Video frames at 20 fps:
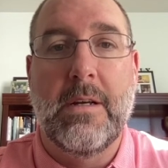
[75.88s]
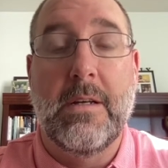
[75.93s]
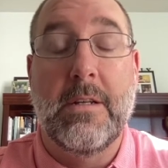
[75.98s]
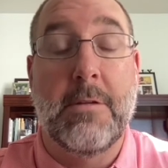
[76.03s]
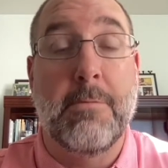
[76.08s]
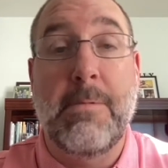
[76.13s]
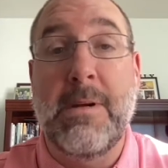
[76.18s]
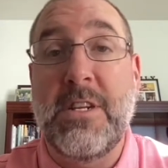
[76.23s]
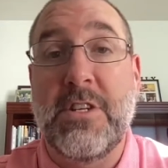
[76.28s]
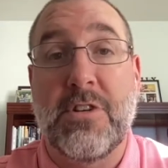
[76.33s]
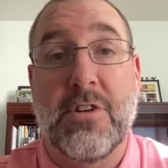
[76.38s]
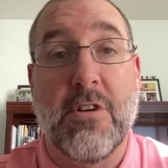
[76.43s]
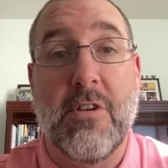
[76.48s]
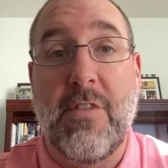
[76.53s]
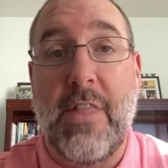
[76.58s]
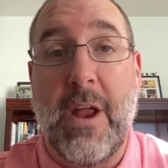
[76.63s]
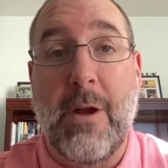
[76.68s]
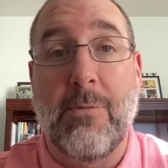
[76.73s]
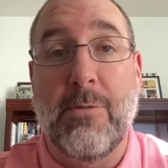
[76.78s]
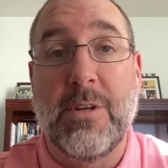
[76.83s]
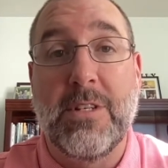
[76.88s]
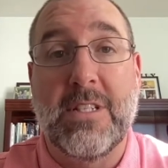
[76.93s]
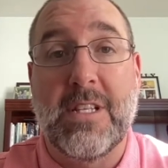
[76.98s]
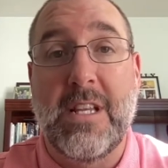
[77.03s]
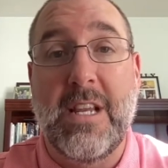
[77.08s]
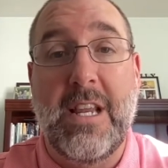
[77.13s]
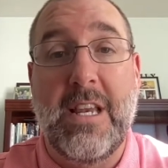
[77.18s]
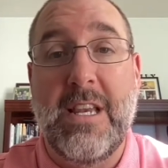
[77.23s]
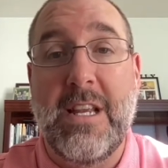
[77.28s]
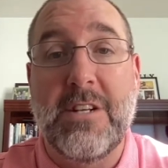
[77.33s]
To be sure, there was
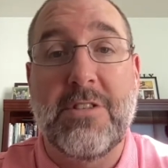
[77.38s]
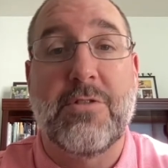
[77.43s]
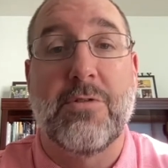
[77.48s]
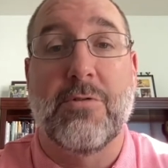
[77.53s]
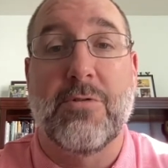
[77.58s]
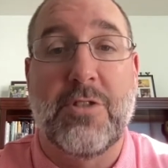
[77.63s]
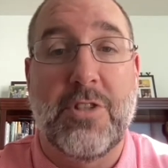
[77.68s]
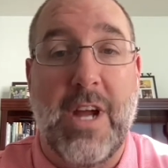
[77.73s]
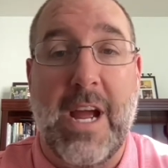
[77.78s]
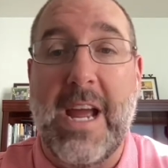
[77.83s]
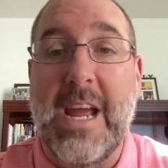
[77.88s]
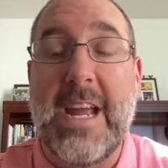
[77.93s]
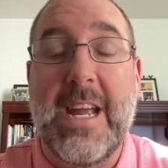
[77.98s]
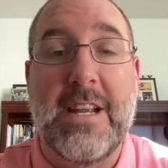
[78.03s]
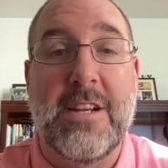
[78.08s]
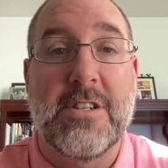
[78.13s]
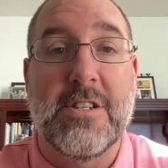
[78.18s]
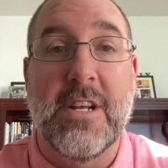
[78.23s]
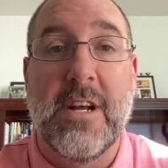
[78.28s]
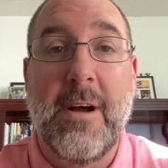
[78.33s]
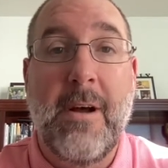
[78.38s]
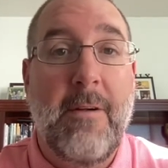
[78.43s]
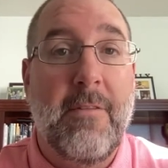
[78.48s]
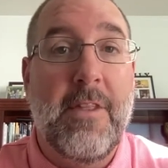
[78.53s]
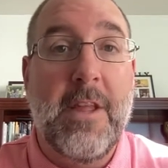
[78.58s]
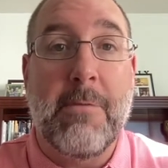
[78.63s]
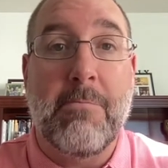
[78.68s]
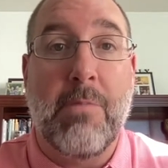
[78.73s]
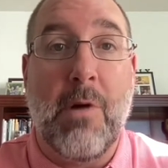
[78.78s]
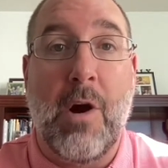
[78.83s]
an initial change
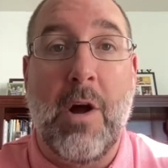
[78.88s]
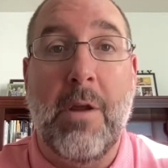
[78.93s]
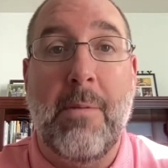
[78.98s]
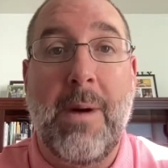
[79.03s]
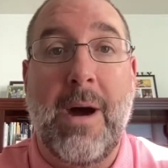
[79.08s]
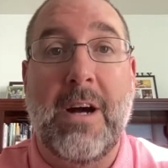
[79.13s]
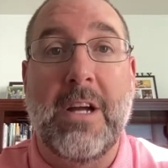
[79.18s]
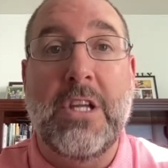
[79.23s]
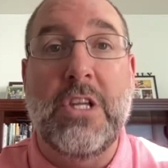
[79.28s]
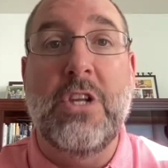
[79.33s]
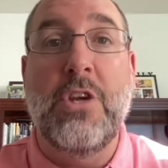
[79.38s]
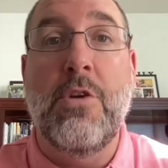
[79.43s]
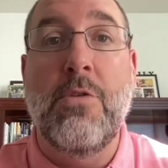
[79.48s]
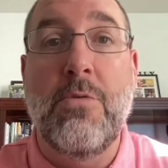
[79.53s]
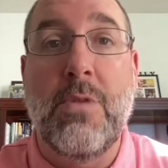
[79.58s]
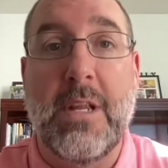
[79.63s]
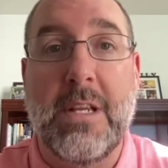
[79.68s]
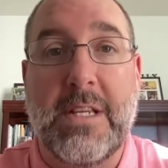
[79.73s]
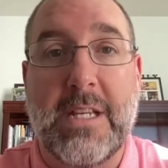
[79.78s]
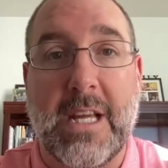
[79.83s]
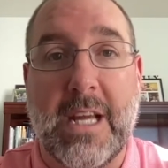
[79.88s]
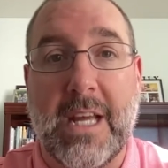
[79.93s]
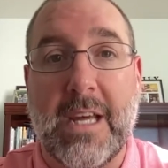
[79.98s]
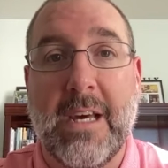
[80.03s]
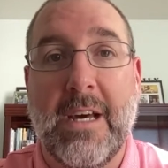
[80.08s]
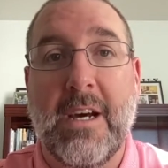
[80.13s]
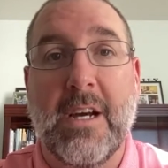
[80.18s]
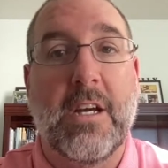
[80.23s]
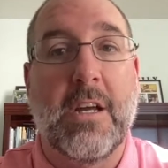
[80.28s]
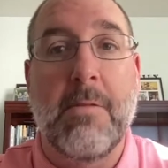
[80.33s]
that brought about unity,
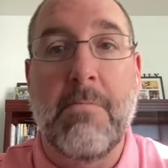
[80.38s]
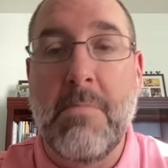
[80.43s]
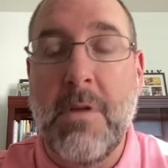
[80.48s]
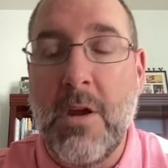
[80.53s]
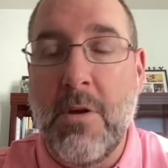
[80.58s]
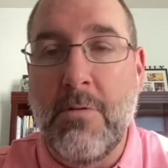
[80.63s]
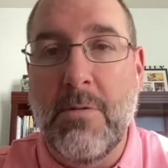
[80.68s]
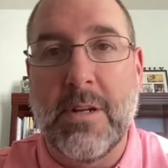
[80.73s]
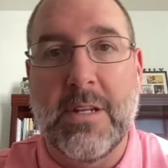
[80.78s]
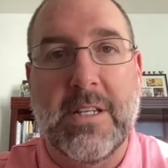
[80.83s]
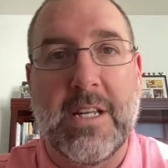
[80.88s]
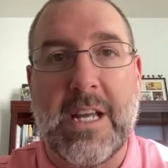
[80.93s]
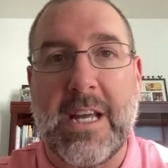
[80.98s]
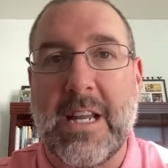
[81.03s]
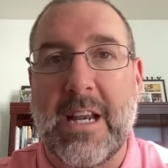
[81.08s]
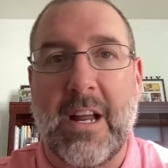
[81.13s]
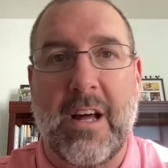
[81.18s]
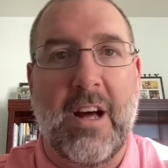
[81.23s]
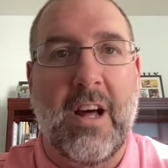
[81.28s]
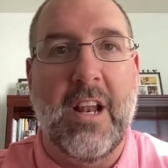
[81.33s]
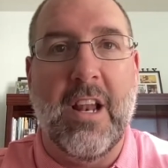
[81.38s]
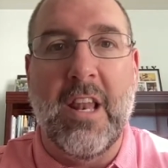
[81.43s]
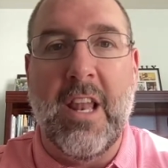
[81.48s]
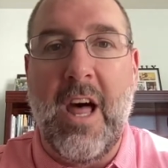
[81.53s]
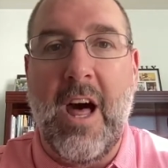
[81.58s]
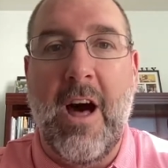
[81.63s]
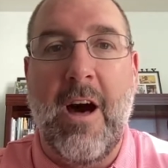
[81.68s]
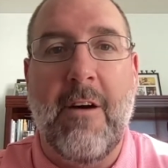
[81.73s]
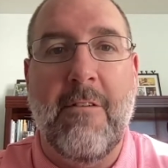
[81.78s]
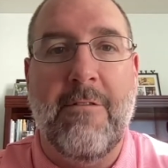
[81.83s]
community, and a, a
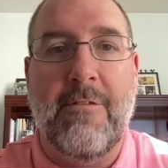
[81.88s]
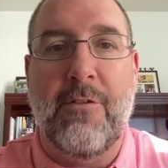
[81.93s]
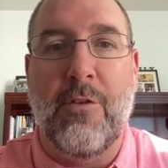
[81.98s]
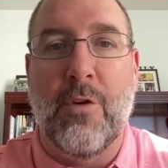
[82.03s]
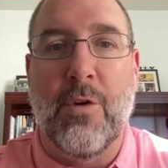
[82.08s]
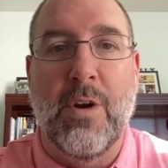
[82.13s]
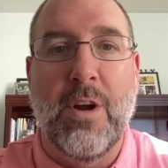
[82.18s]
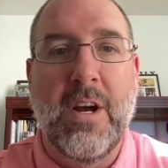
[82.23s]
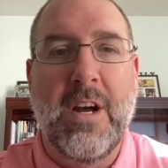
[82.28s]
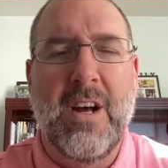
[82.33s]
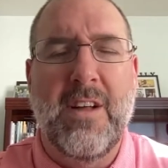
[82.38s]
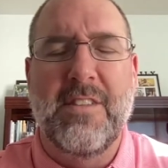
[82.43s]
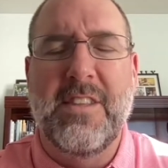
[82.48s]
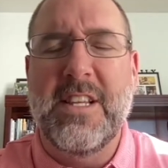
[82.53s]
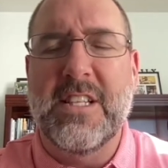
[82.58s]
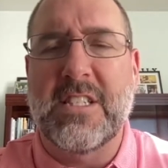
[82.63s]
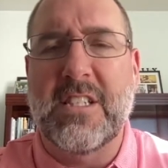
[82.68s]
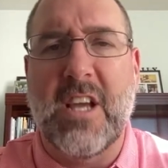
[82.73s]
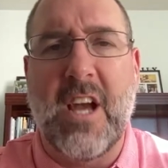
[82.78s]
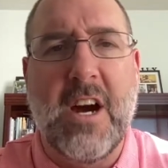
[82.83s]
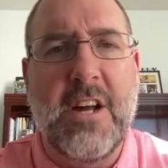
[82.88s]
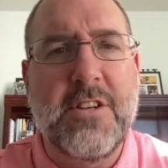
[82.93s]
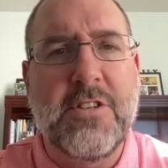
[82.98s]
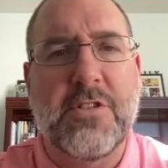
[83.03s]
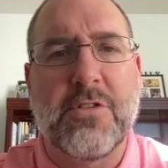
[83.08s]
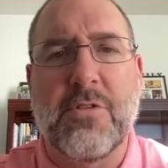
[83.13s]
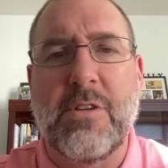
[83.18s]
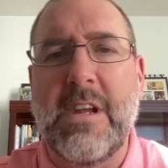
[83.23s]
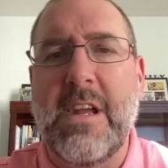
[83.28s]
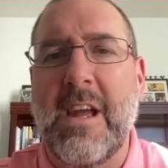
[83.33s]
love for this
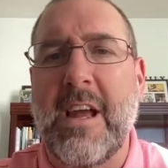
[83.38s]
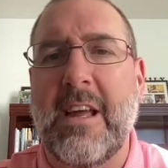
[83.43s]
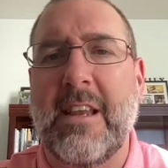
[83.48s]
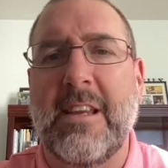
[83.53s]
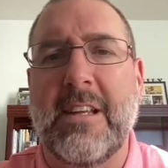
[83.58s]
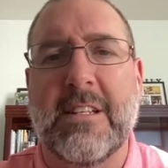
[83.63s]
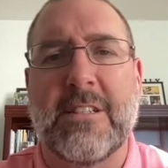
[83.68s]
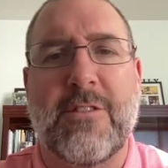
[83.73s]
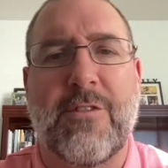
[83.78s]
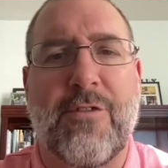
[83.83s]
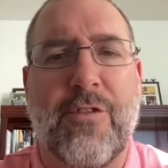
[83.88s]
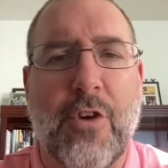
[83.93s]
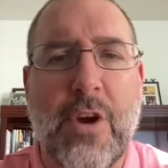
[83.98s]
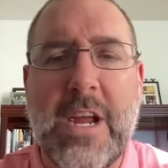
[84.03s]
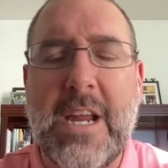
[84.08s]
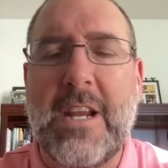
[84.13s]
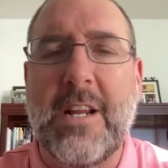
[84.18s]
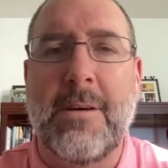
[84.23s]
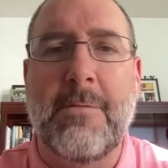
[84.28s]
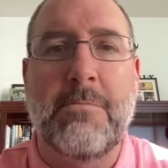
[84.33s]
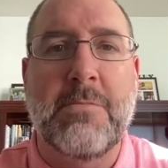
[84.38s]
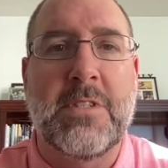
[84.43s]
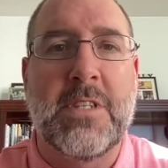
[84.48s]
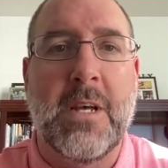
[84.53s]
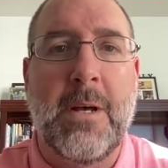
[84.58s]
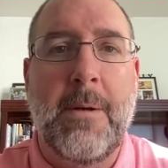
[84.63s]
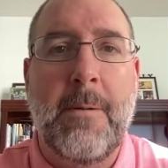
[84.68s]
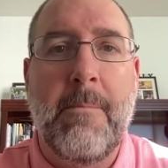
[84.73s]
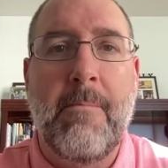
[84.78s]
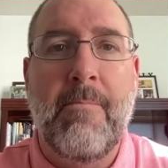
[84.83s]
country and its freedoms.
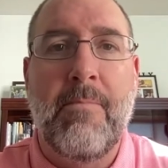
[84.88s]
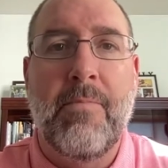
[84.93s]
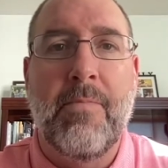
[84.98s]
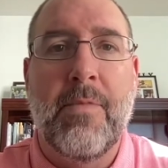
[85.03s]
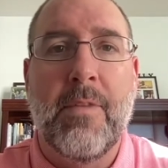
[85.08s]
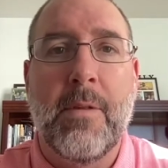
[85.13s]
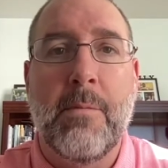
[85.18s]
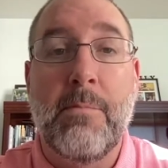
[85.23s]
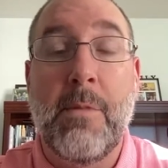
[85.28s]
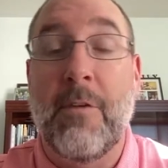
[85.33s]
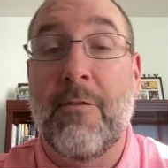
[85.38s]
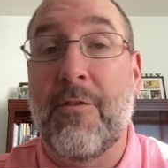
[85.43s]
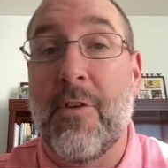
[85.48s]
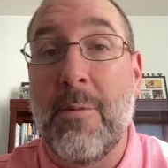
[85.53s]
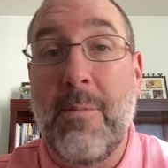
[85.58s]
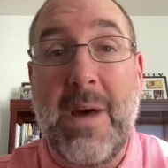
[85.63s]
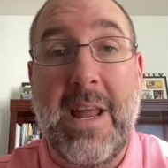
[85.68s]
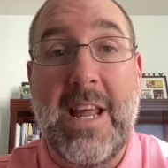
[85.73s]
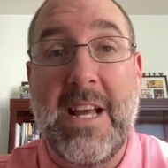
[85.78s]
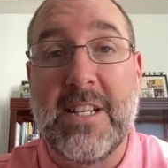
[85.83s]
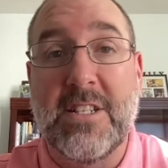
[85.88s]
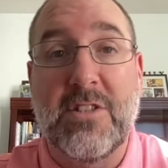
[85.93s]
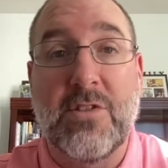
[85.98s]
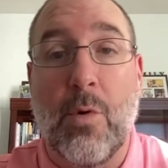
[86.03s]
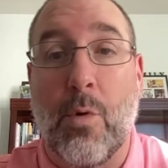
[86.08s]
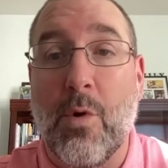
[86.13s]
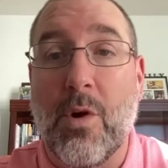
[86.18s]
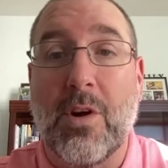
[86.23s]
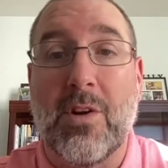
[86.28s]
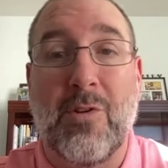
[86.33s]
But from an
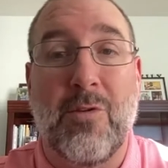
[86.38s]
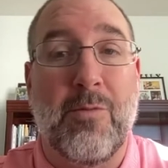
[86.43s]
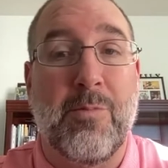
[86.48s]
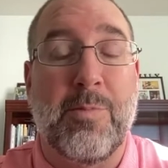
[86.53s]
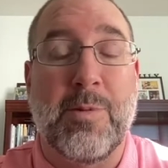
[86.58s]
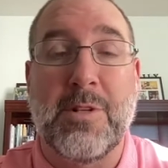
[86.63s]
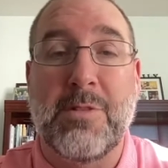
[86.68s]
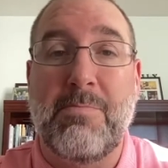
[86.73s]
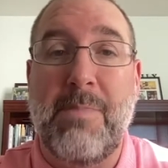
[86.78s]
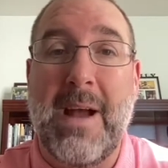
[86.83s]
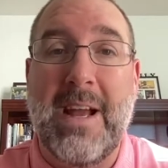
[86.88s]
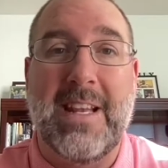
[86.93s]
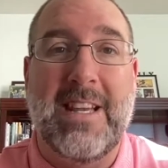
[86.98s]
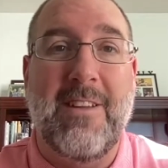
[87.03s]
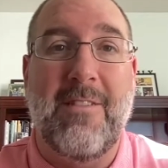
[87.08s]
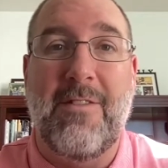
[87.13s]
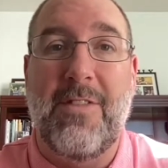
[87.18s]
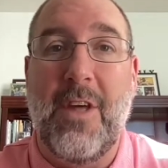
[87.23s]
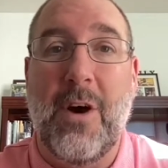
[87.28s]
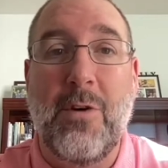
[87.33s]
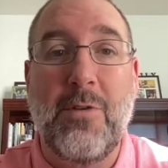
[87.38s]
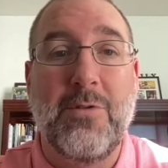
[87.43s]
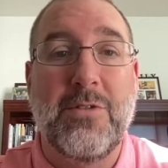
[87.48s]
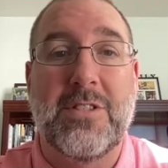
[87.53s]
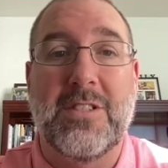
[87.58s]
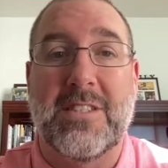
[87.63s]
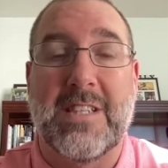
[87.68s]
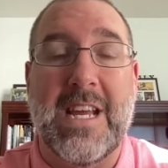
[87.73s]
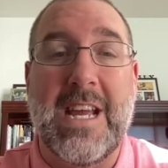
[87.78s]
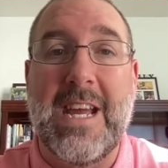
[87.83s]
historical perspective,
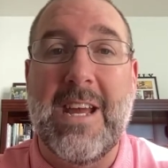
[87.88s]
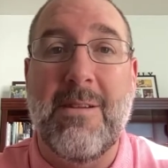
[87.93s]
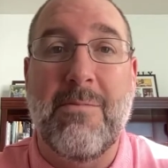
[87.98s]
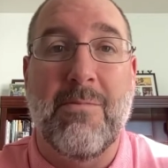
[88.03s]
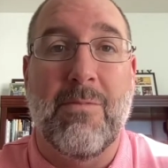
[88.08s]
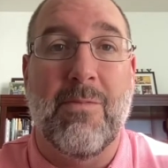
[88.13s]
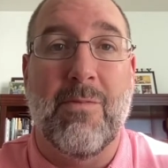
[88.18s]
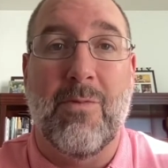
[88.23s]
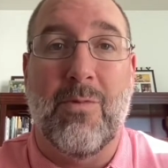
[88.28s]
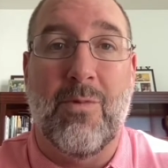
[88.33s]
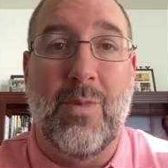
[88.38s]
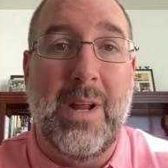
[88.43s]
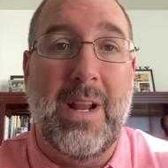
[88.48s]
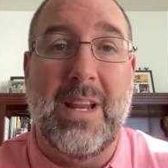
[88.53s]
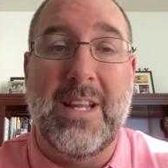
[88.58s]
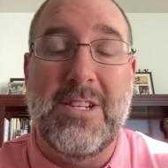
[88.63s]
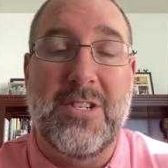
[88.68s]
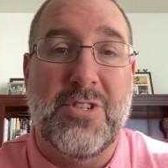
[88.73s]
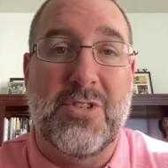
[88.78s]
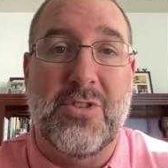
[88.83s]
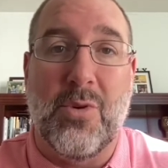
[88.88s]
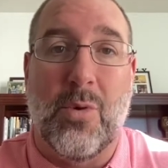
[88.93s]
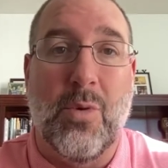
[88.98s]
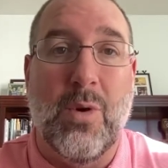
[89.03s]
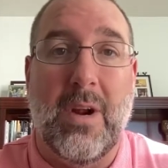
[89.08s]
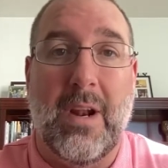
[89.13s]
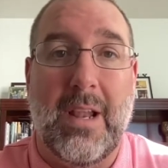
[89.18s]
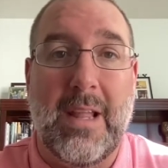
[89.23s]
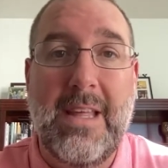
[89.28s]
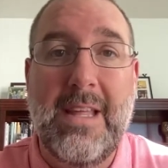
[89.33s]
those seem really
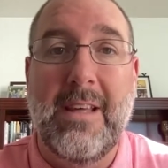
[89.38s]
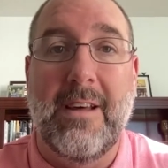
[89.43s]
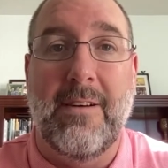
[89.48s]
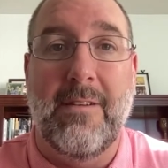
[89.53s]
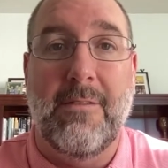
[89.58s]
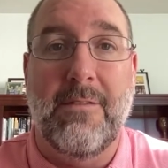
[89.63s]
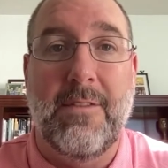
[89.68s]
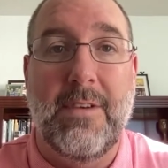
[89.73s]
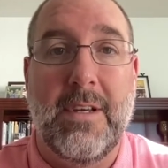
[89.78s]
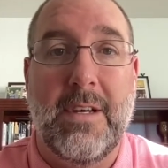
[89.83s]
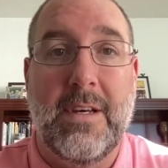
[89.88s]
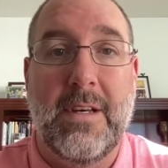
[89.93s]
short lived